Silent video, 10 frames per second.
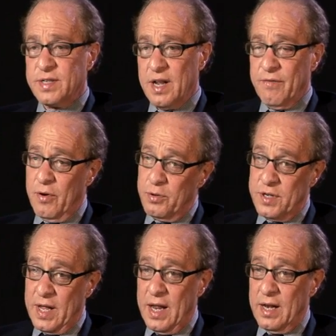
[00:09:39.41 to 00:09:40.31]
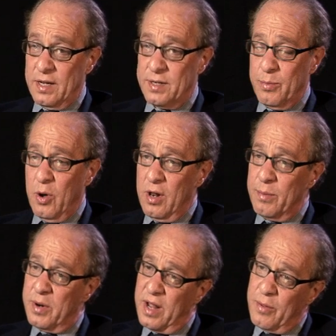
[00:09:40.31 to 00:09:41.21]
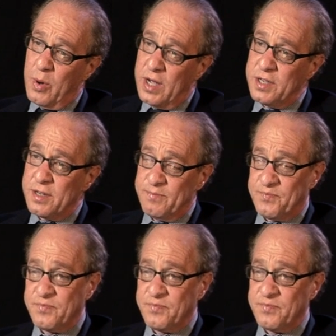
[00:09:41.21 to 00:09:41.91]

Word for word: Cell phones will get a little smaller, but otherwise,